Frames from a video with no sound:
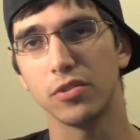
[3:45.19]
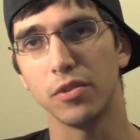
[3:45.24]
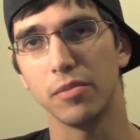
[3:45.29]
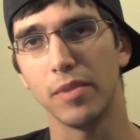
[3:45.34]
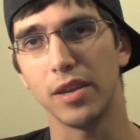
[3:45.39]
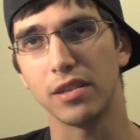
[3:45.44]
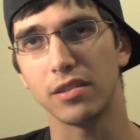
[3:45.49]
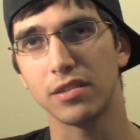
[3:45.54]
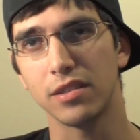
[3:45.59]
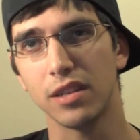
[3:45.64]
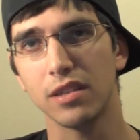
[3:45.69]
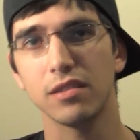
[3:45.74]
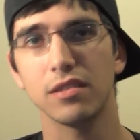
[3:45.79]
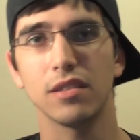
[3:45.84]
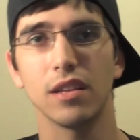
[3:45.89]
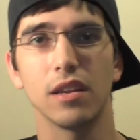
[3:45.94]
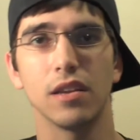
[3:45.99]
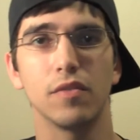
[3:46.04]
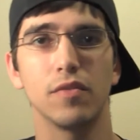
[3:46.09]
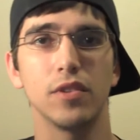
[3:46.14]
it makes sense
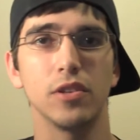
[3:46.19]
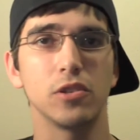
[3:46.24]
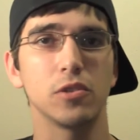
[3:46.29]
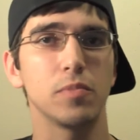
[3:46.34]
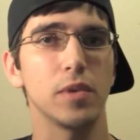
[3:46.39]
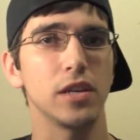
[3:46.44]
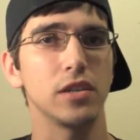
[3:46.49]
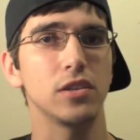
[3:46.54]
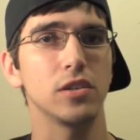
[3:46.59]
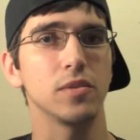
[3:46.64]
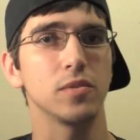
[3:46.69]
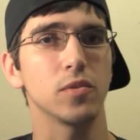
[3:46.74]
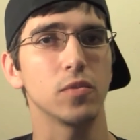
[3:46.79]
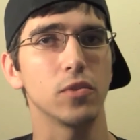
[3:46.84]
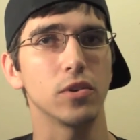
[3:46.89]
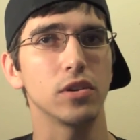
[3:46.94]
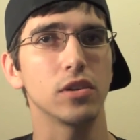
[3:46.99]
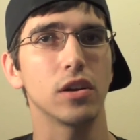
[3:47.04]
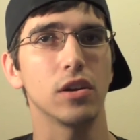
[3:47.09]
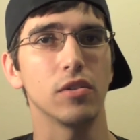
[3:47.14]
that if these spaceships
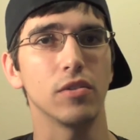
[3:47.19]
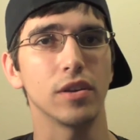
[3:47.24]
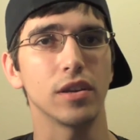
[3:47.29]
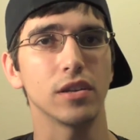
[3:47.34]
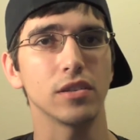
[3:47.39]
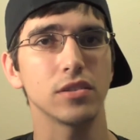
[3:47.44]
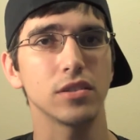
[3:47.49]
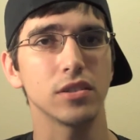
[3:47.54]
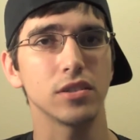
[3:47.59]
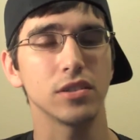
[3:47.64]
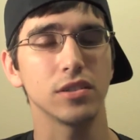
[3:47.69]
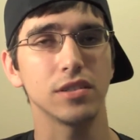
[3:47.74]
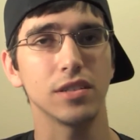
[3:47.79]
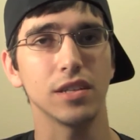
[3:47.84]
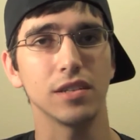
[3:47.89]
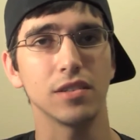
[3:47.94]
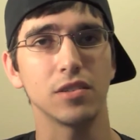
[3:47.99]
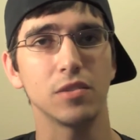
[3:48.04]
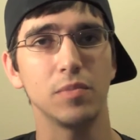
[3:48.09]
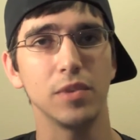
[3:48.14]
were going at such
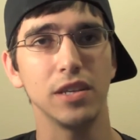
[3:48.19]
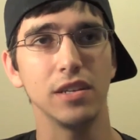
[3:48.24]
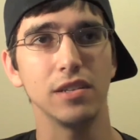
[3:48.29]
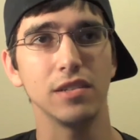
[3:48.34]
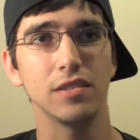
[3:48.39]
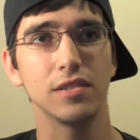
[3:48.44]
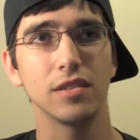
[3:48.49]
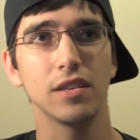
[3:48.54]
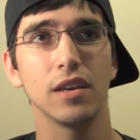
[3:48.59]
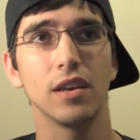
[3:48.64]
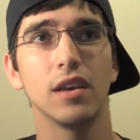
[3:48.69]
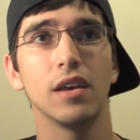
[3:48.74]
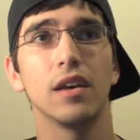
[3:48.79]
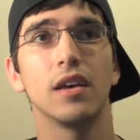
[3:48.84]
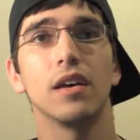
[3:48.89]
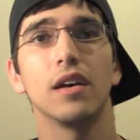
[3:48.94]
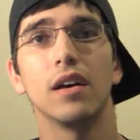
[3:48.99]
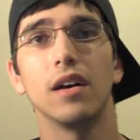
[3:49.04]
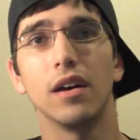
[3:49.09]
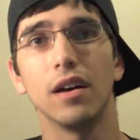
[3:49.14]
intense speeds,
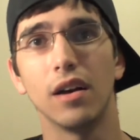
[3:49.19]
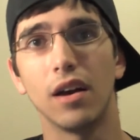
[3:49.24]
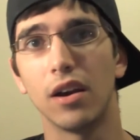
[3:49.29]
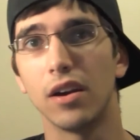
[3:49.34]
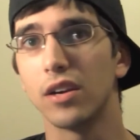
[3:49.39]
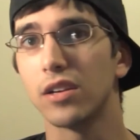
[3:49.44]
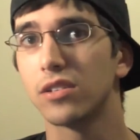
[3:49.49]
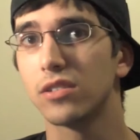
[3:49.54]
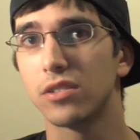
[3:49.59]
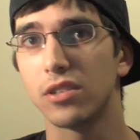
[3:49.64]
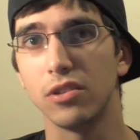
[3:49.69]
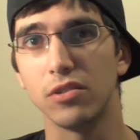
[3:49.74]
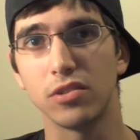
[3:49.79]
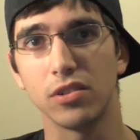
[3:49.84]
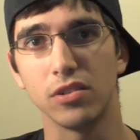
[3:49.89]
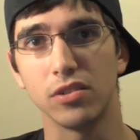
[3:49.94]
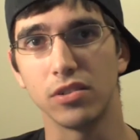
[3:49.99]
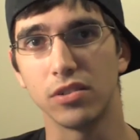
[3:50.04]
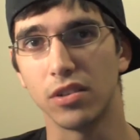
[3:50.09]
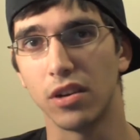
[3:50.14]
our excuse
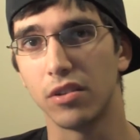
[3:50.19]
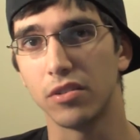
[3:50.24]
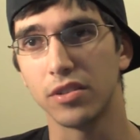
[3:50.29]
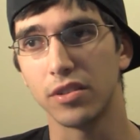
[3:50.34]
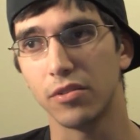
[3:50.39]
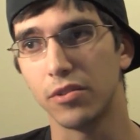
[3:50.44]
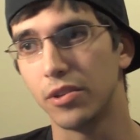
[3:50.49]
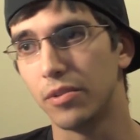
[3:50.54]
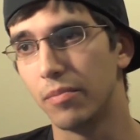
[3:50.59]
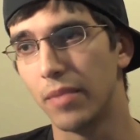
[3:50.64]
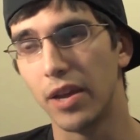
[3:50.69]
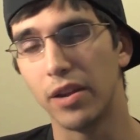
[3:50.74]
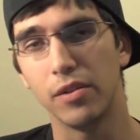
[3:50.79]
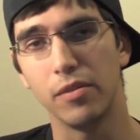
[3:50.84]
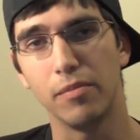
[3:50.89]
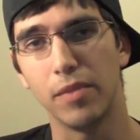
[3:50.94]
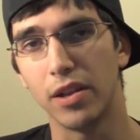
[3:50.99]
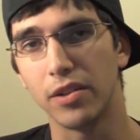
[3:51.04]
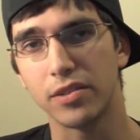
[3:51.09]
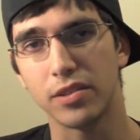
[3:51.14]
is always that, well, metal
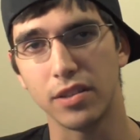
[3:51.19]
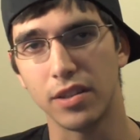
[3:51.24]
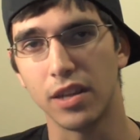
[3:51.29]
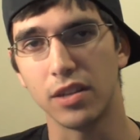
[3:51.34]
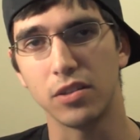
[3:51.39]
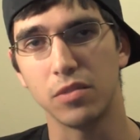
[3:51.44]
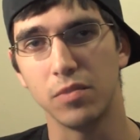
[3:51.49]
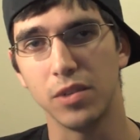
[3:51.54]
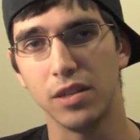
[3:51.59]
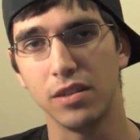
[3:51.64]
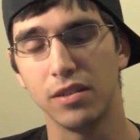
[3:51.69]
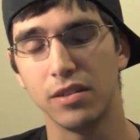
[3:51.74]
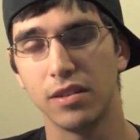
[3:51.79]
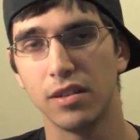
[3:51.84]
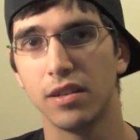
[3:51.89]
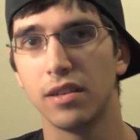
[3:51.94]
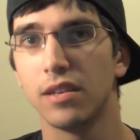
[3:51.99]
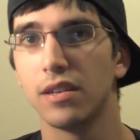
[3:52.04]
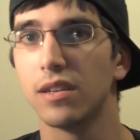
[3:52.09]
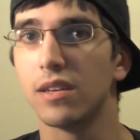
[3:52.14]
melts at that speed.
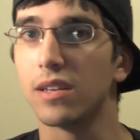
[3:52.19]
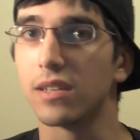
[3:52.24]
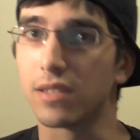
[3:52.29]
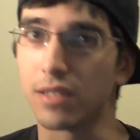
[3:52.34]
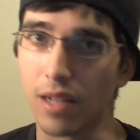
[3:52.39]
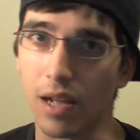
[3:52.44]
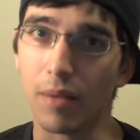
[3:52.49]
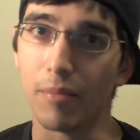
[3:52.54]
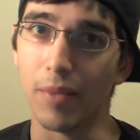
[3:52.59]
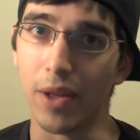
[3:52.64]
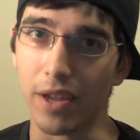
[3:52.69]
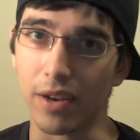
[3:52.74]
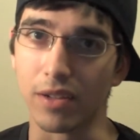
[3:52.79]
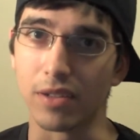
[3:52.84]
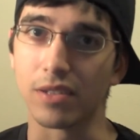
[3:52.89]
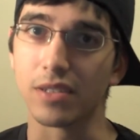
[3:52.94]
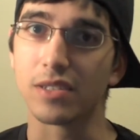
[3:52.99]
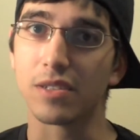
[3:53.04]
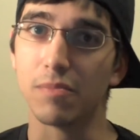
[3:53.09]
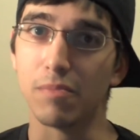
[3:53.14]
It's not metal,
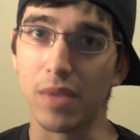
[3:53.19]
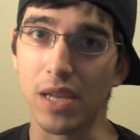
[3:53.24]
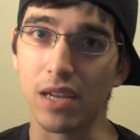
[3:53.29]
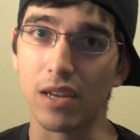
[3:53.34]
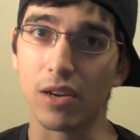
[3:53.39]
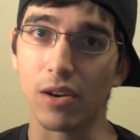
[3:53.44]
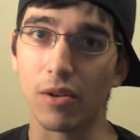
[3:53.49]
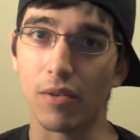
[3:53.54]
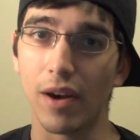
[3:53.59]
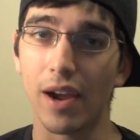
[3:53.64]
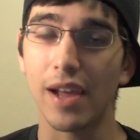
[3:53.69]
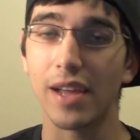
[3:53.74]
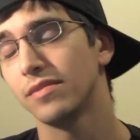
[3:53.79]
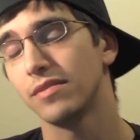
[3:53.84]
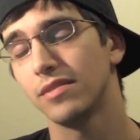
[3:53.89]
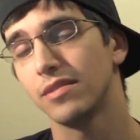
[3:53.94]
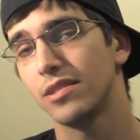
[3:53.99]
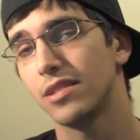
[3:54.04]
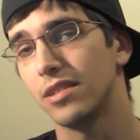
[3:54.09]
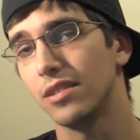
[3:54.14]
it's meteorite.
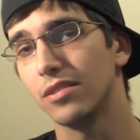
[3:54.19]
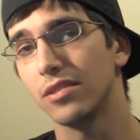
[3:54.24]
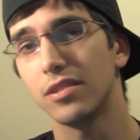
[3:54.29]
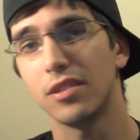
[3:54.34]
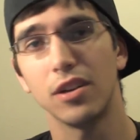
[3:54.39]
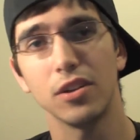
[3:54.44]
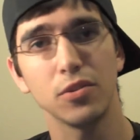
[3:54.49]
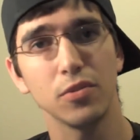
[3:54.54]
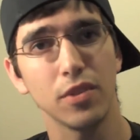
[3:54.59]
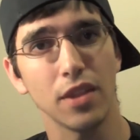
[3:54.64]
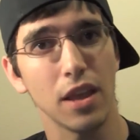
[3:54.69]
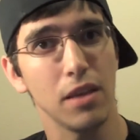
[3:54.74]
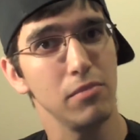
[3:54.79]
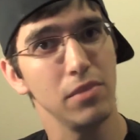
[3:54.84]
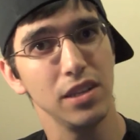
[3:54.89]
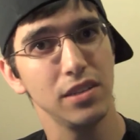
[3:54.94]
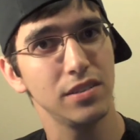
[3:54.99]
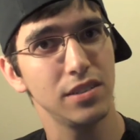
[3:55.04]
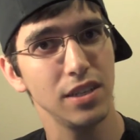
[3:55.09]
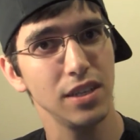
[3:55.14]
Still starts with
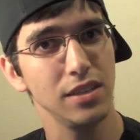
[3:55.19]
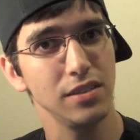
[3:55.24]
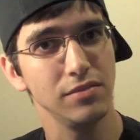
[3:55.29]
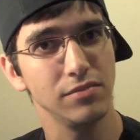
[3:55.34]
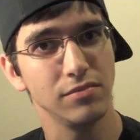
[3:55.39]
M-E-T.